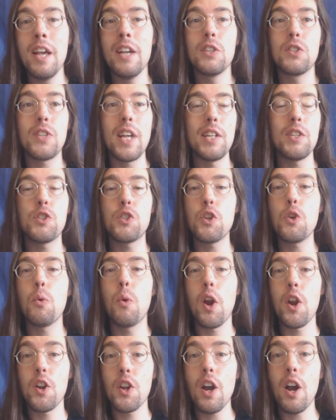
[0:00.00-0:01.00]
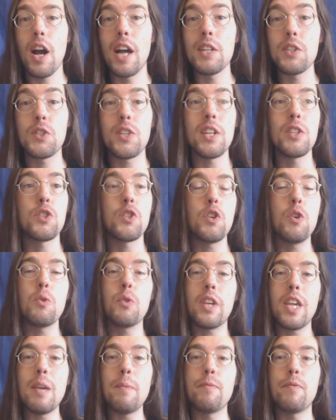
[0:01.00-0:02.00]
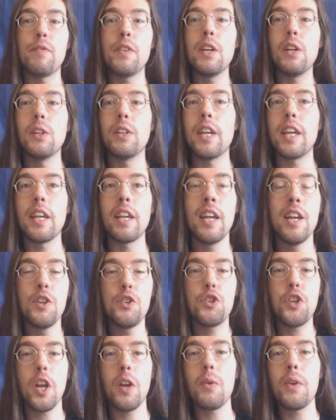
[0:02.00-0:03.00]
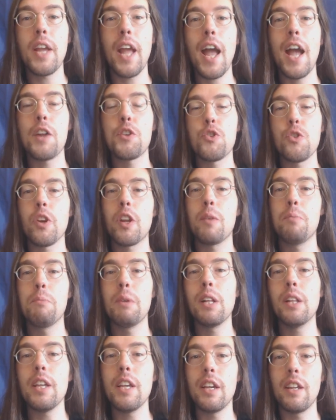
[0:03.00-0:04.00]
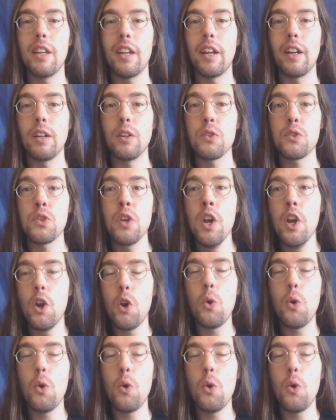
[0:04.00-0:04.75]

Since you are not, since you keep fielding geriatric millionaires